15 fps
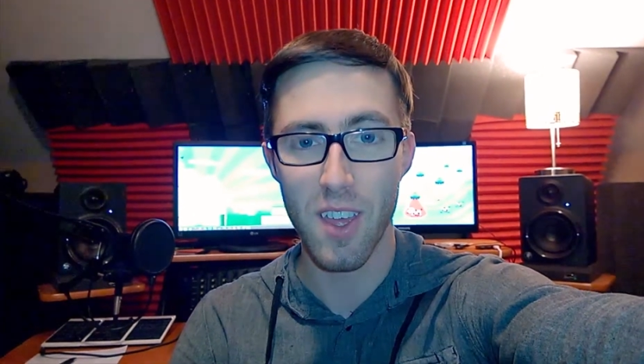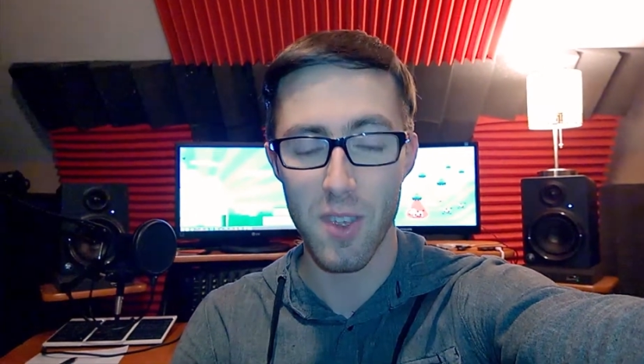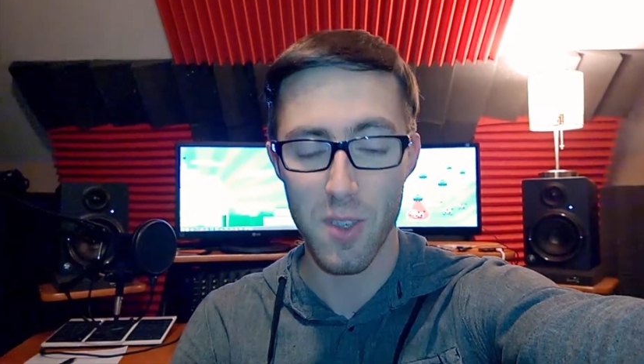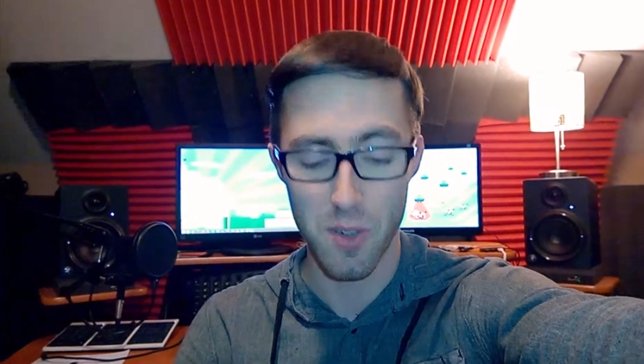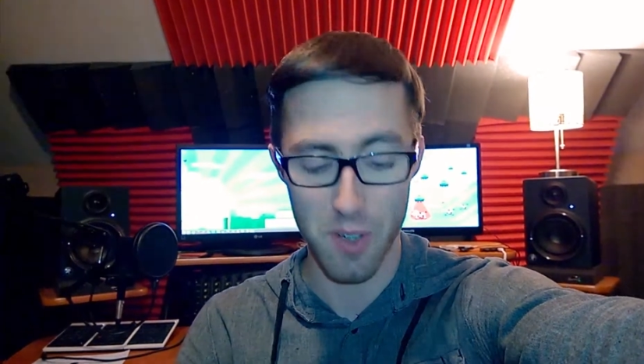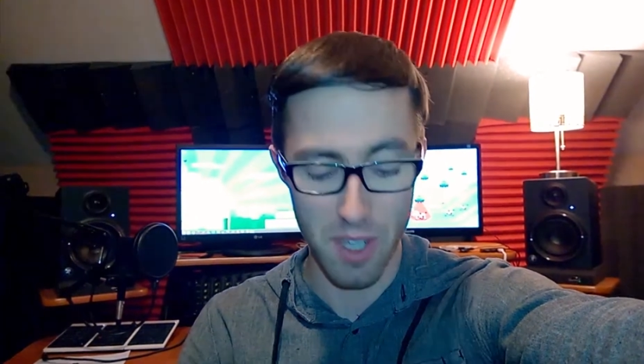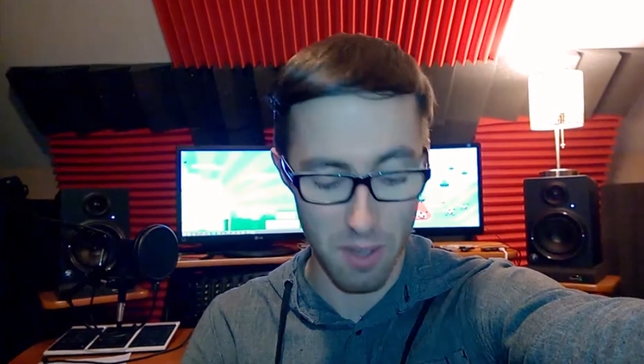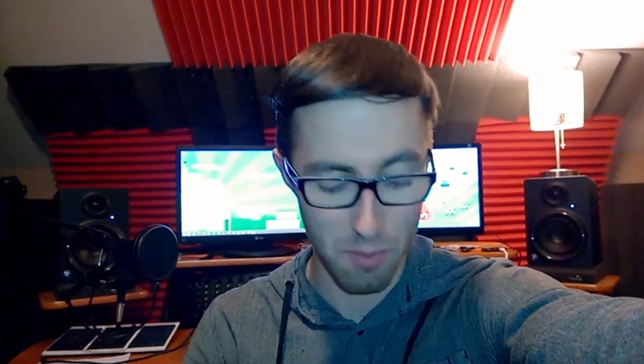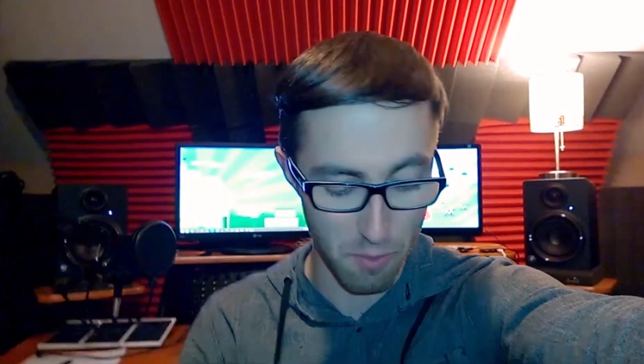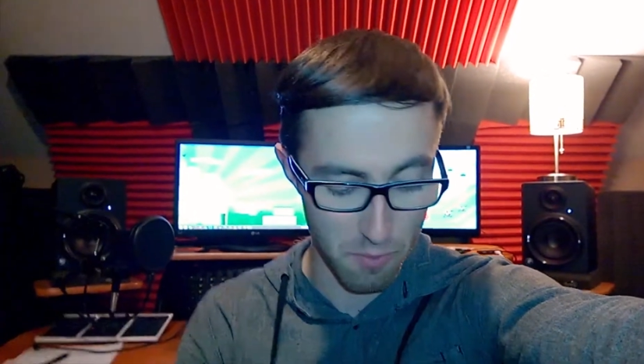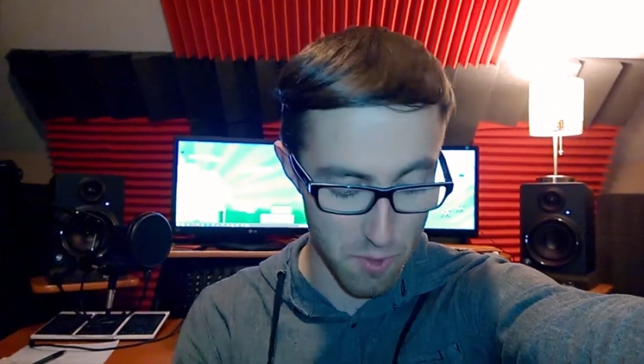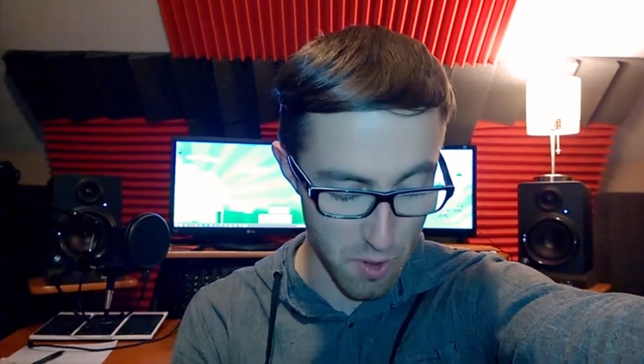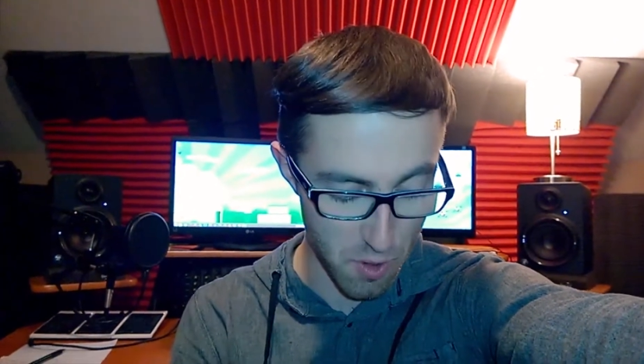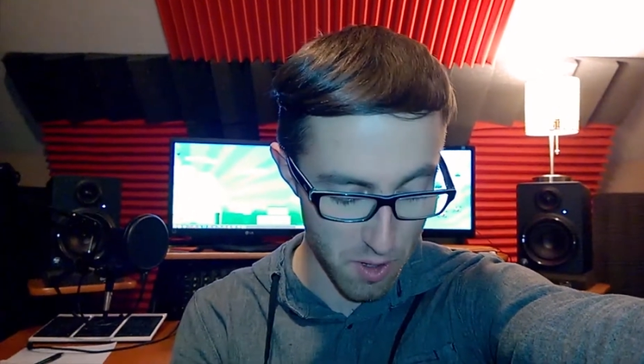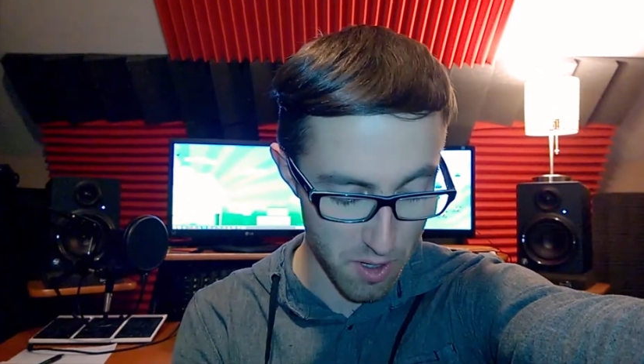your game of
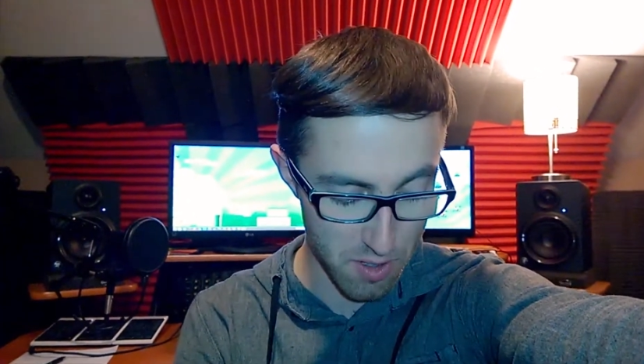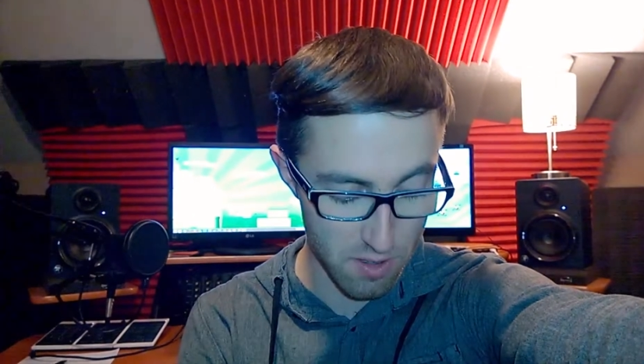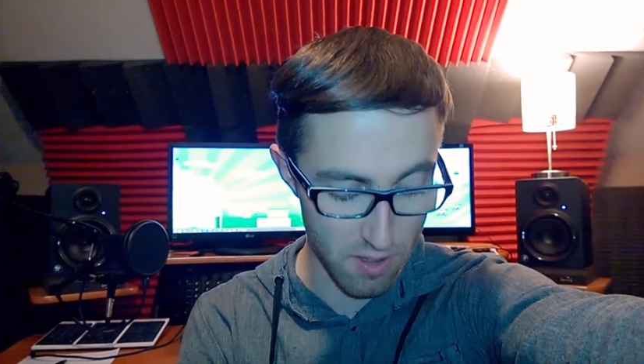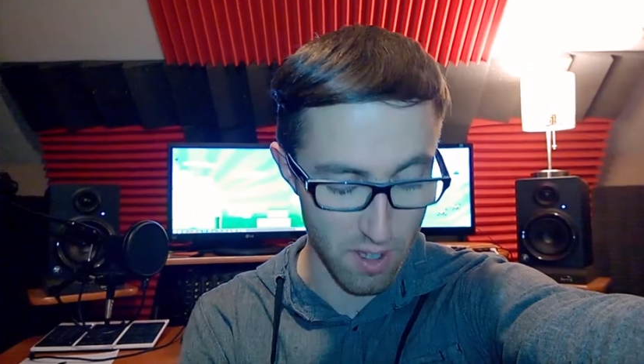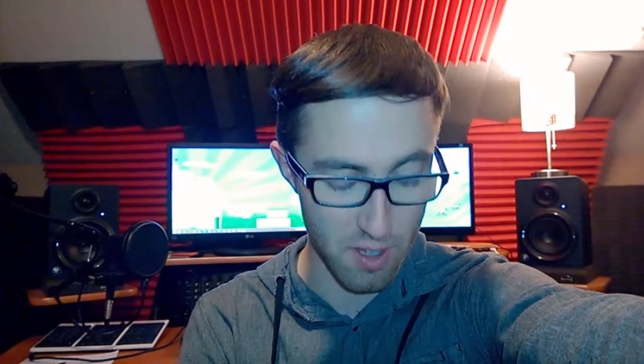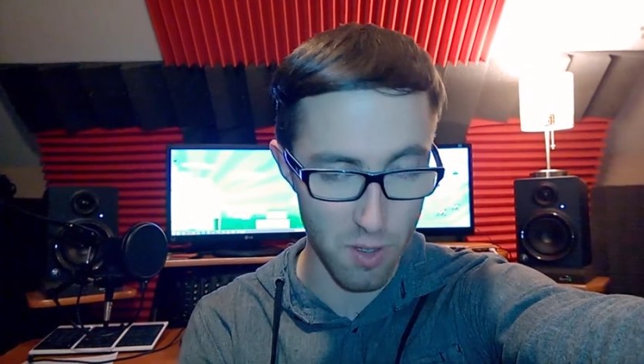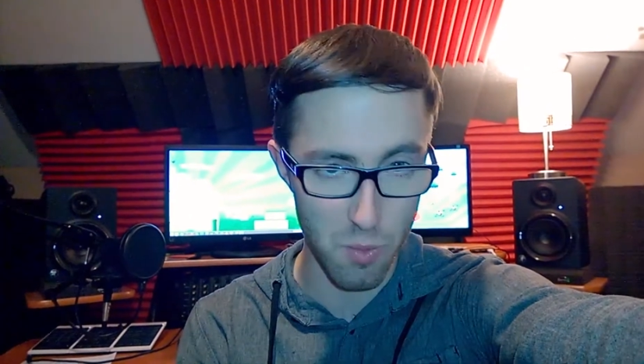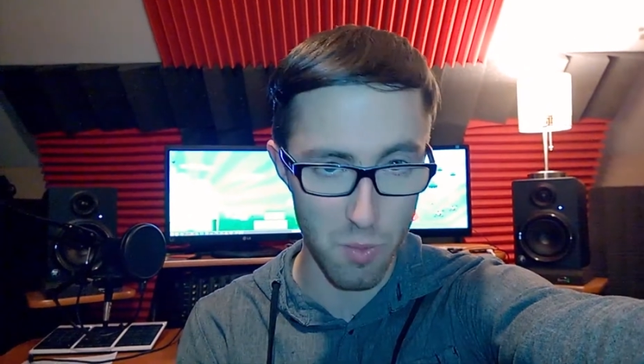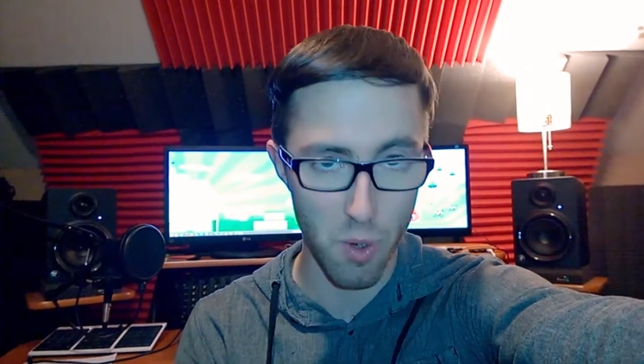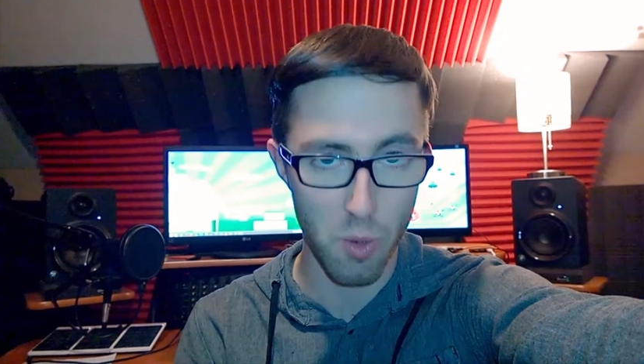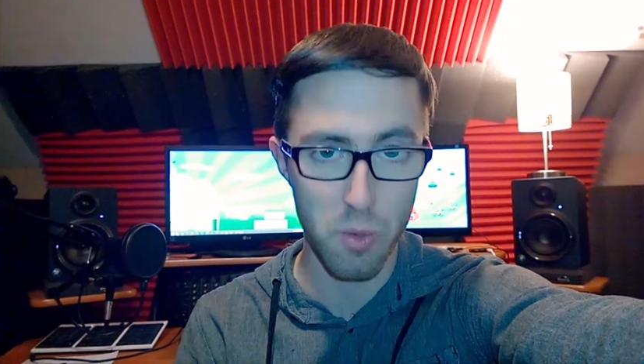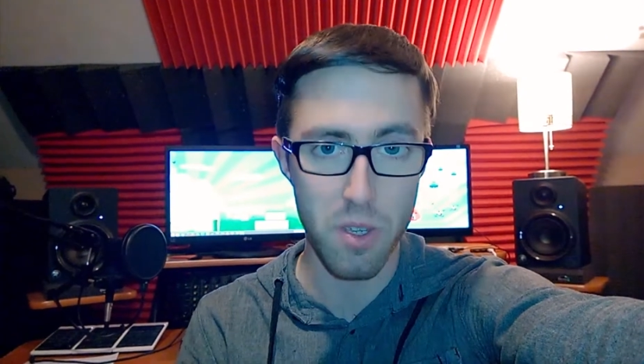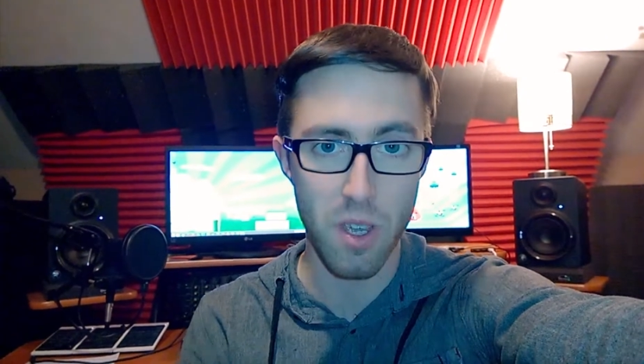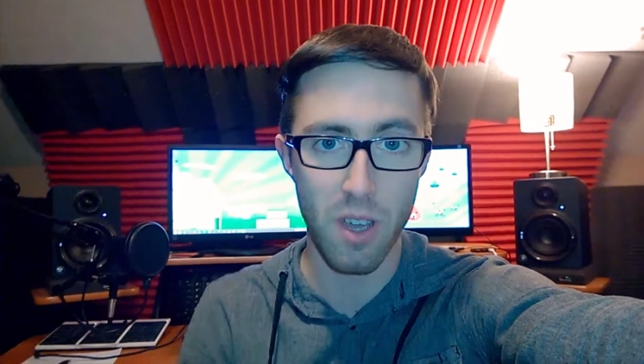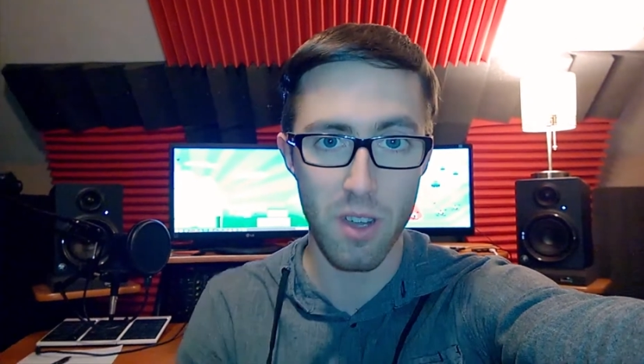choice, and you
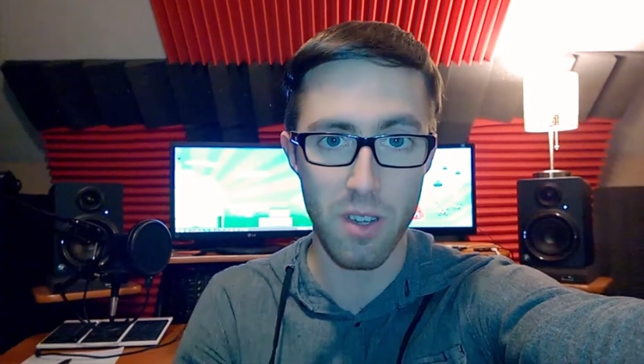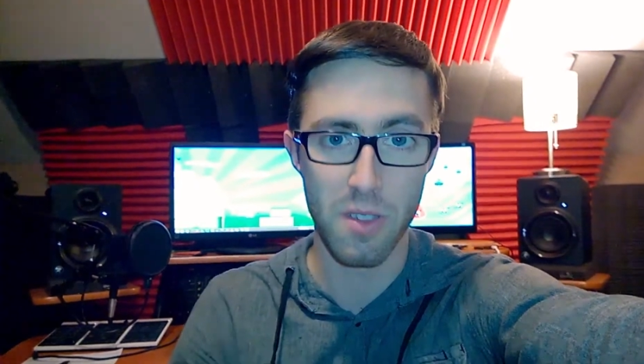wrote down